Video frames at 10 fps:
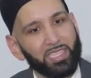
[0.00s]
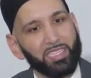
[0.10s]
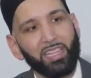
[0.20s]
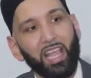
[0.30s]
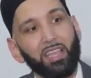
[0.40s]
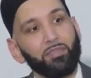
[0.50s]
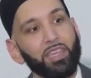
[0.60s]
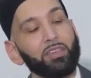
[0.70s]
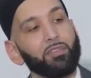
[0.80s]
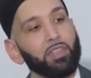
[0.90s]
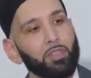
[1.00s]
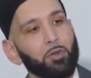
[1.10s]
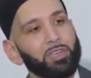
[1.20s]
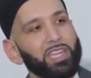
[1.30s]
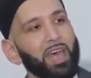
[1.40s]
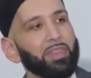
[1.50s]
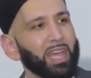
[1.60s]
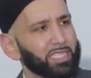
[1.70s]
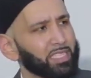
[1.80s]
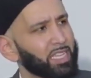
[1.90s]
in this life, even though death
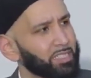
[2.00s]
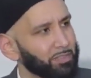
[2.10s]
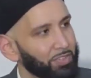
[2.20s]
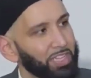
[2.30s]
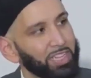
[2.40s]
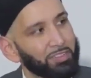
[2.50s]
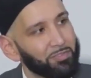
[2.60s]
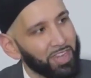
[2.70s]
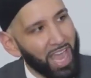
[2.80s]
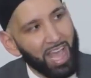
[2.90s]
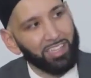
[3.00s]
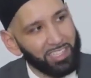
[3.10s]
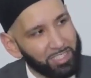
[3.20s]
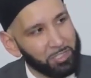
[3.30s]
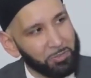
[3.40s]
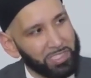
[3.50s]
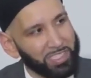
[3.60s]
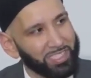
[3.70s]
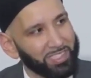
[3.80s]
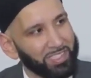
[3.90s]
has such a feeling of finality to
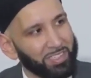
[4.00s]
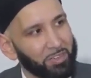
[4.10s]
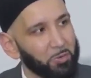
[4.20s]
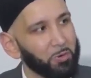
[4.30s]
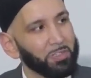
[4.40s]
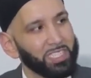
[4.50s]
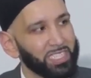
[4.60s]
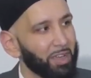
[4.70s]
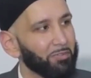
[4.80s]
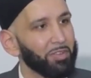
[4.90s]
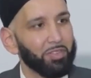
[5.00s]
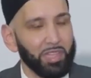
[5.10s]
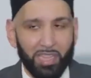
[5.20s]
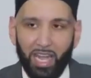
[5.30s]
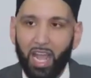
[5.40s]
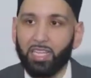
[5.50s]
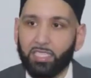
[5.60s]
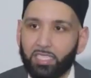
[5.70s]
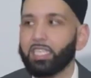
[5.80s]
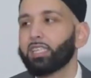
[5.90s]
it, nor does everything that I
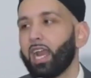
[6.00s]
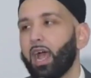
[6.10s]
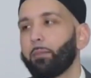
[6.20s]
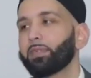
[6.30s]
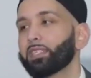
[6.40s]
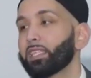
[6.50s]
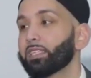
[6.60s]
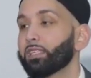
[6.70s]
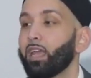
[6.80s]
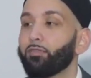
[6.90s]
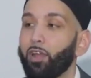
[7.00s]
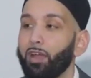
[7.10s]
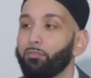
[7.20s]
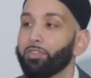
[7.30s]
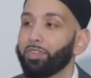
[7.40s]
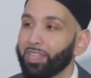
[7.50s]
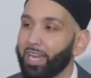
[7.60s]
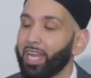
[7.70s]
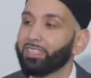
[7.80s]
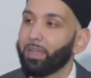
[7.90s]
see that happens in this life or everything
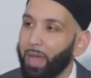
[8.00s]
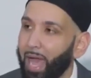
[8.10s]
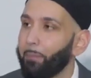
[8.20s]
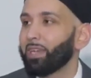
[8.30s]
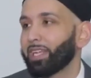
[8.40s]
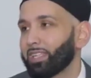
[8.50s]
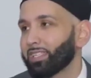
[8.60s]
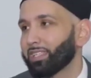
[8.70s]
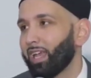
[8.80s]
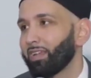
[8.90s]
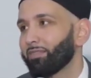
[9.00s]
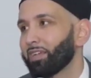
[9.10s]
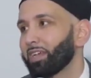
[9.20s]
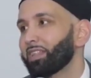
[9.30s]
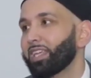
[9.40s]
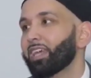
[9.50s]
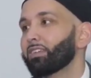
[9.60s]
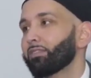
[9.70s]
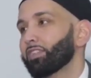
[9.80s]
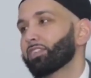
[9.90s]
that ends up happening in this life, the
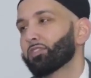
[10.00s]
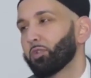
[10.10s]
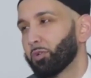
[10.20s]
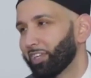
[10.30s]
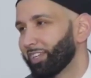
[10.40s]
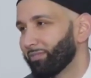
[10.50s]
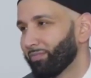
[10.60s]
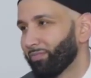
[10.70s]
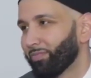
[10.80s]
end of the story.